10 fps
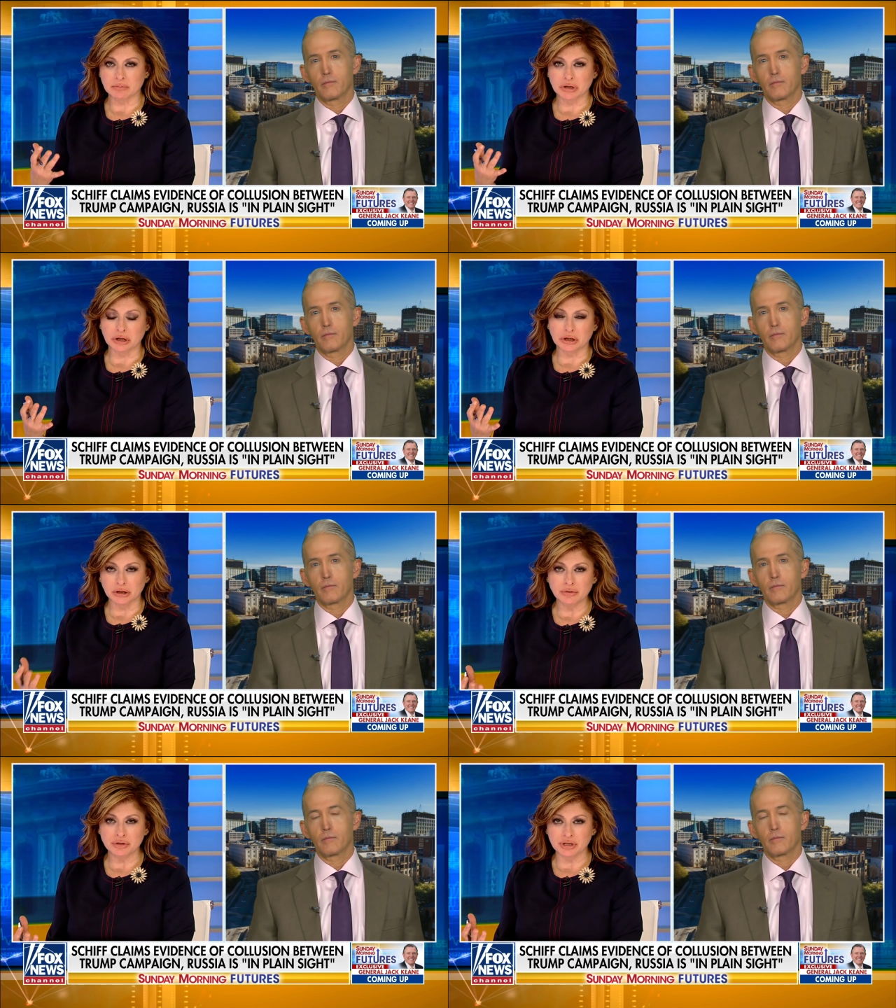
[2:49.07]

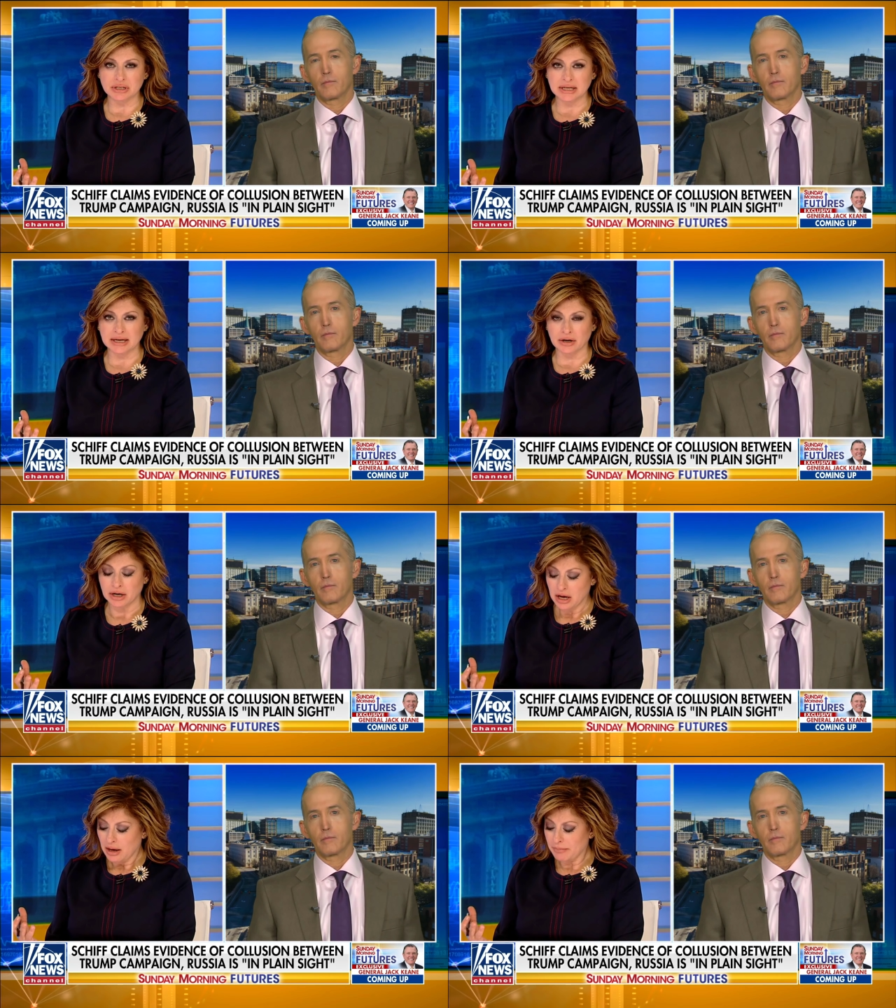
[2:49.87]
Speaker 1: conclusions here.
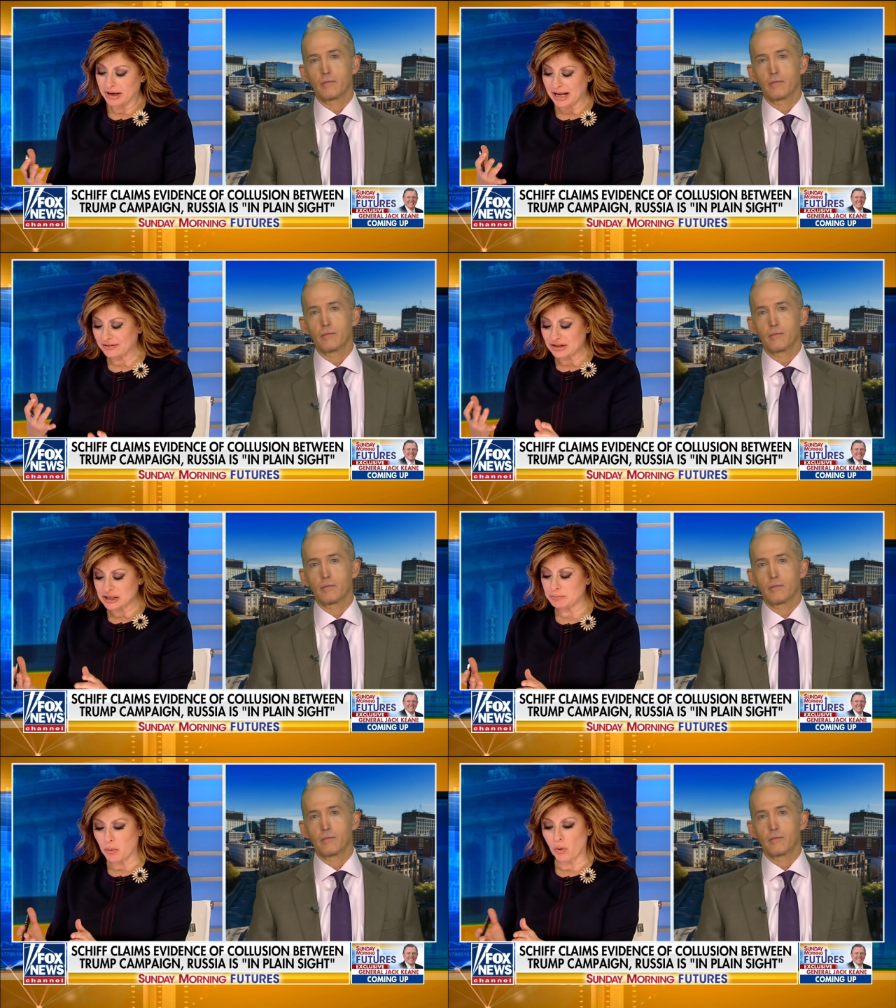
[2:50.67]
But at
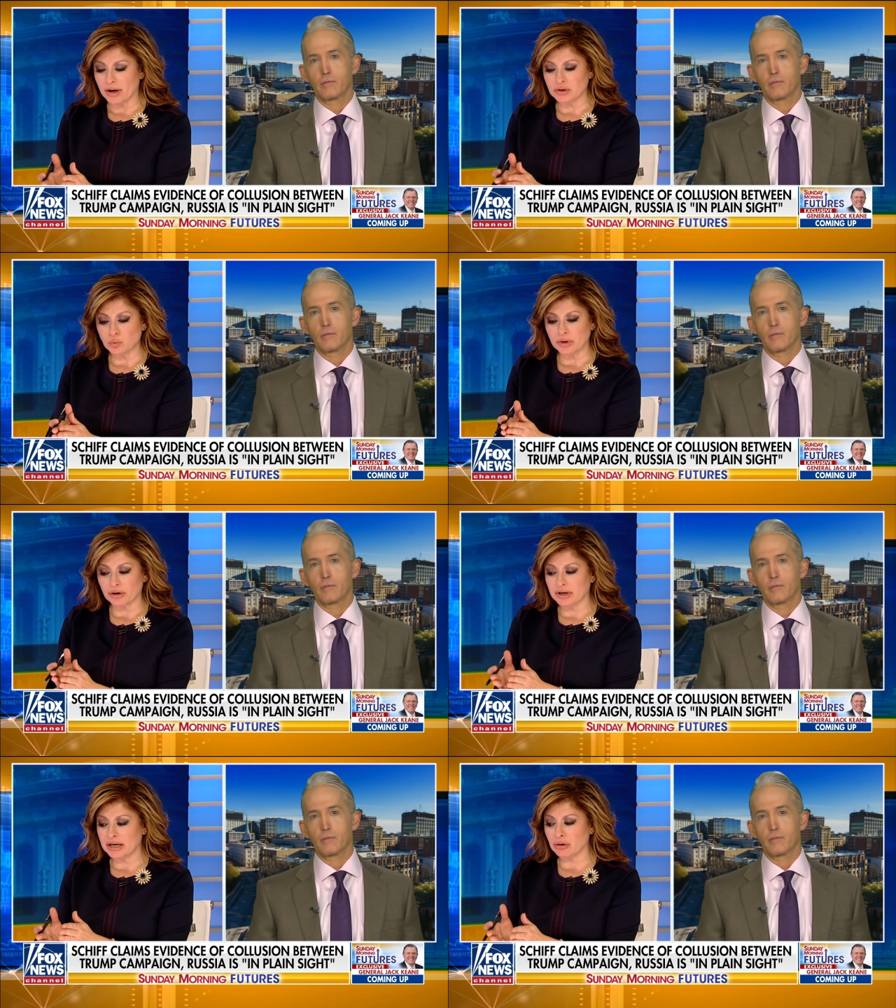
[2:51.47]
this point, we
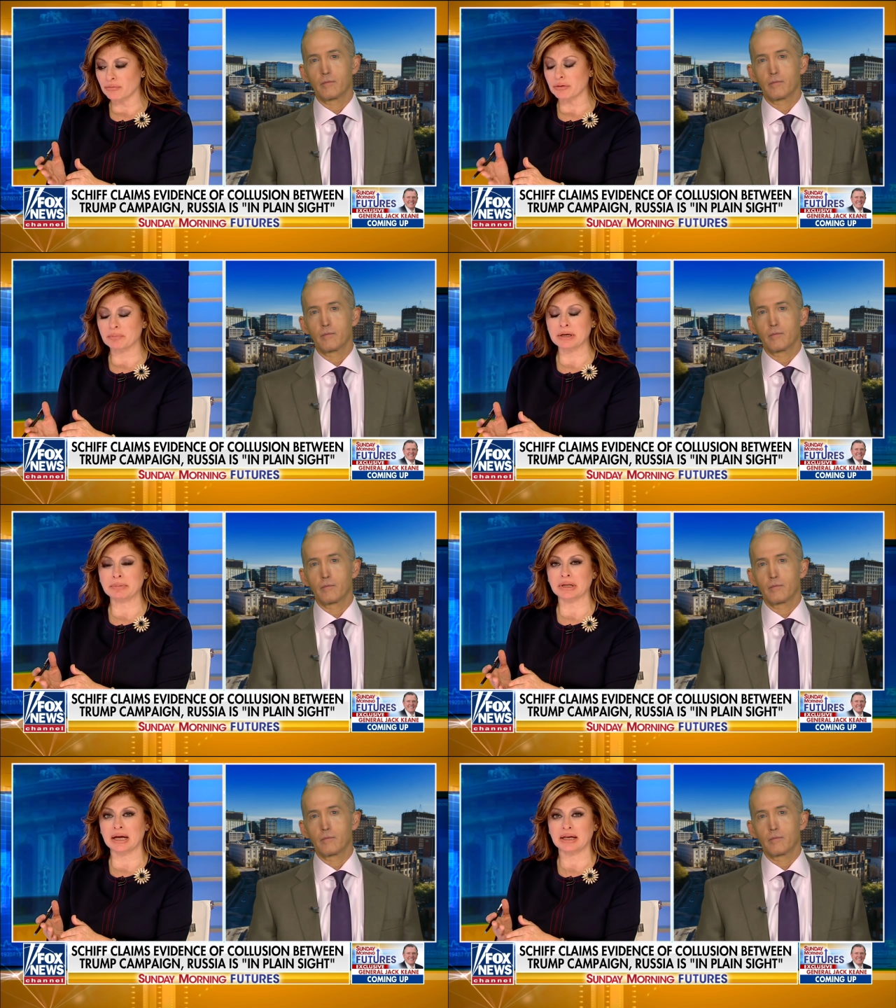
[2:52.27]
are hearing from
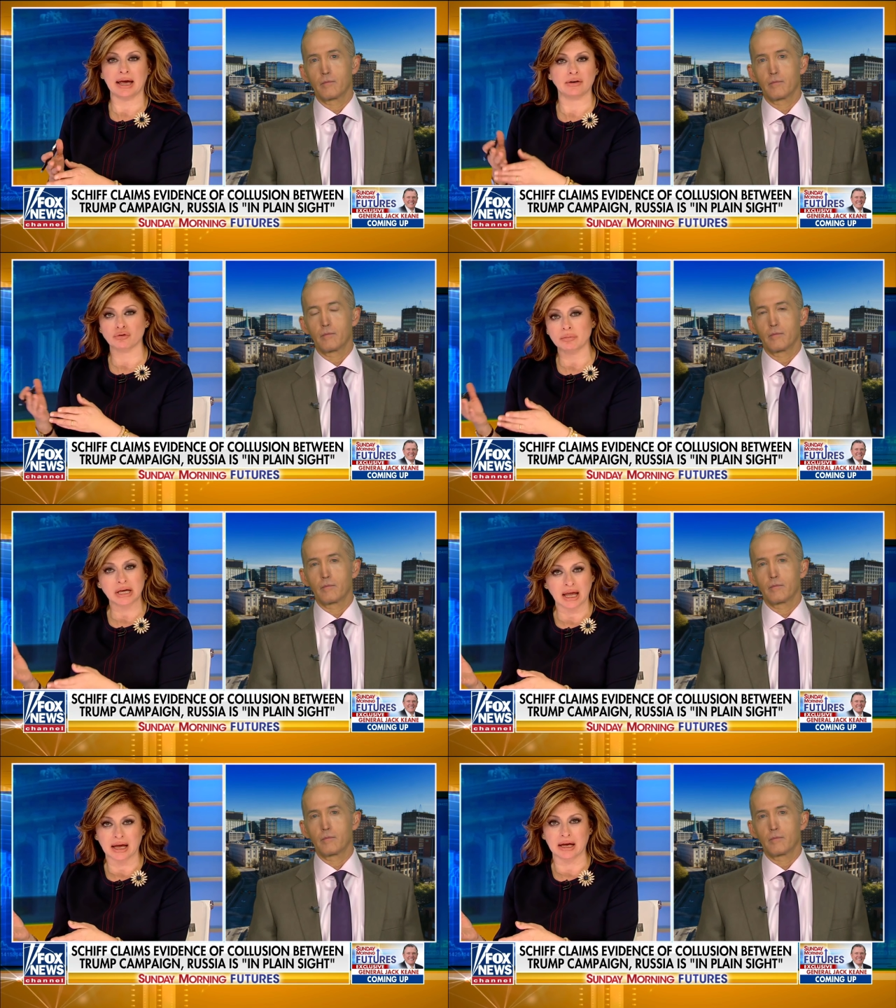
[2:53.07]
people like Andrew
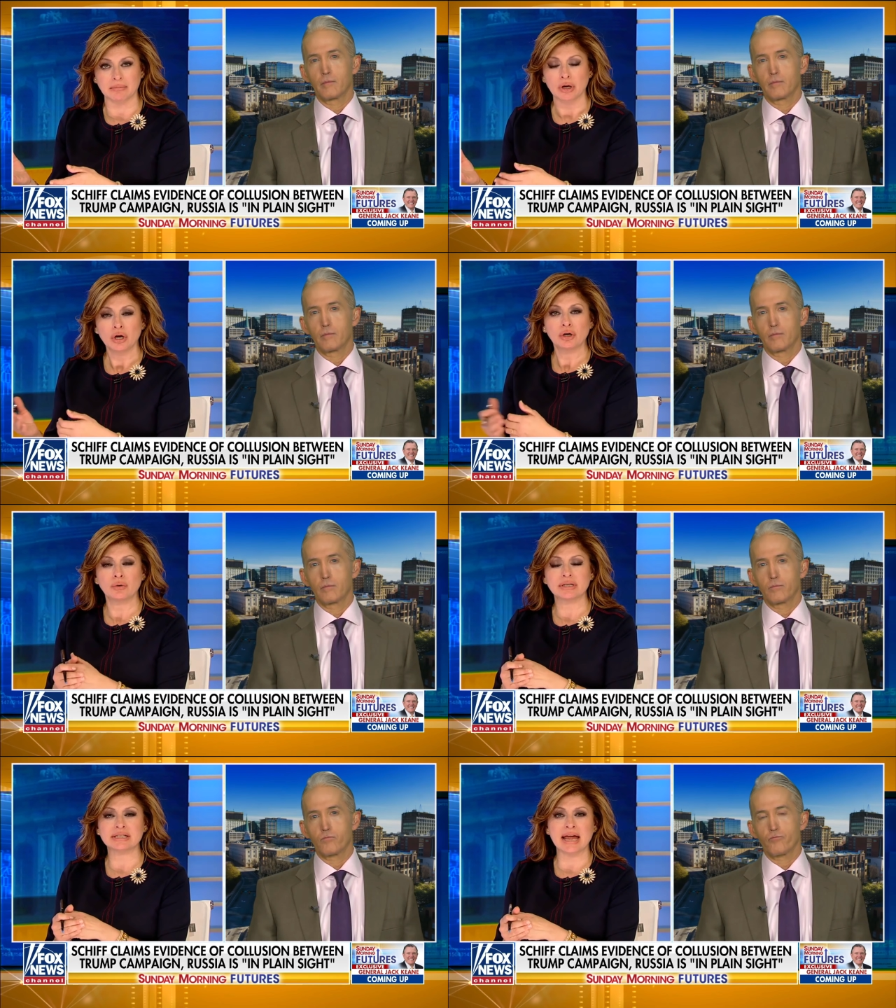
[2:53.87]
McCabe, who
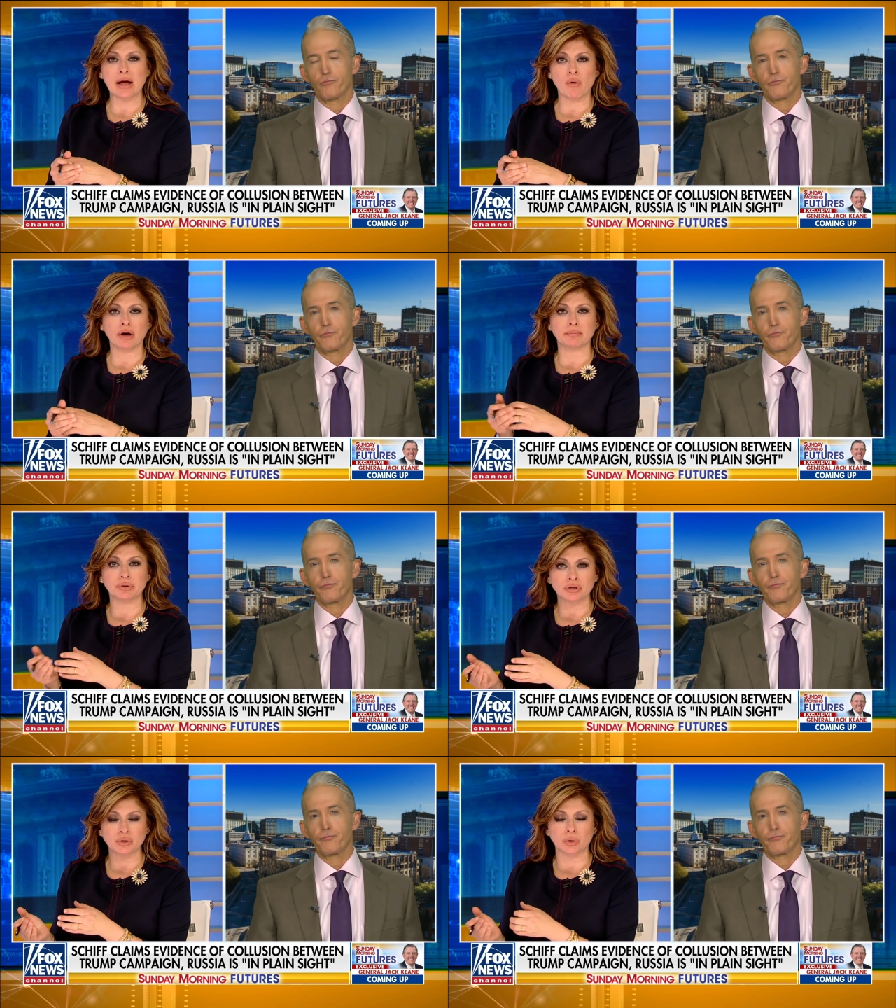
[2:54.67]
is now on a
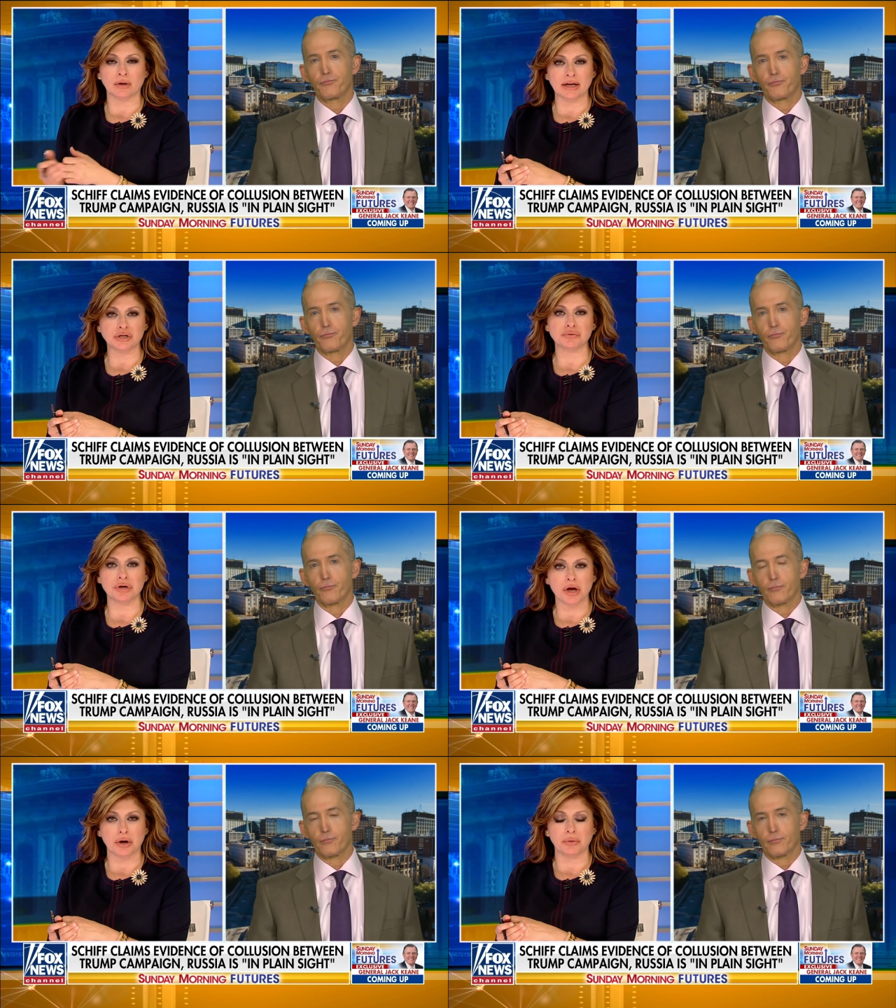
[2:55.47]
book tour, as you
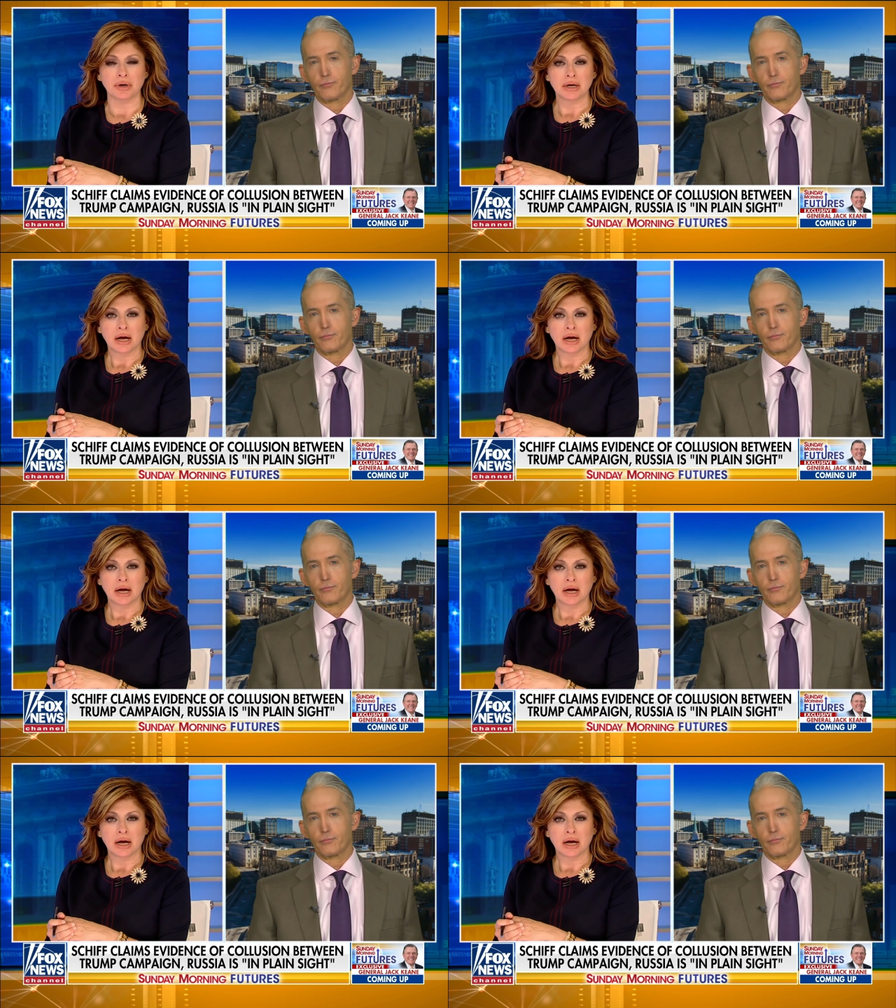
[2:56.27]
know,